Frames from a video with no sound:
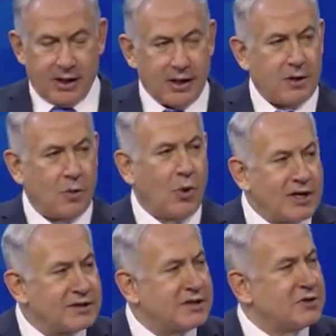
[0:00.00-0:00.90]
What
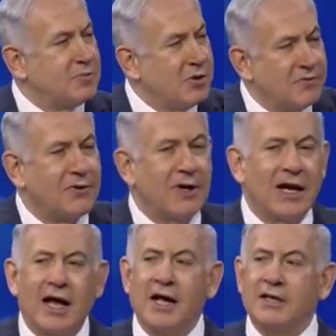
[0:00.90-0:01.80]
is this beautiful
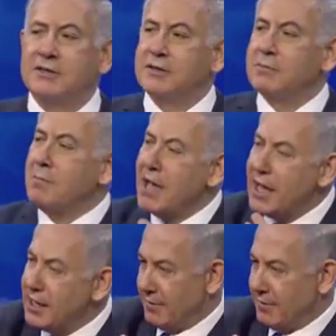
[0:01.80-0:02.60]
alliance made of?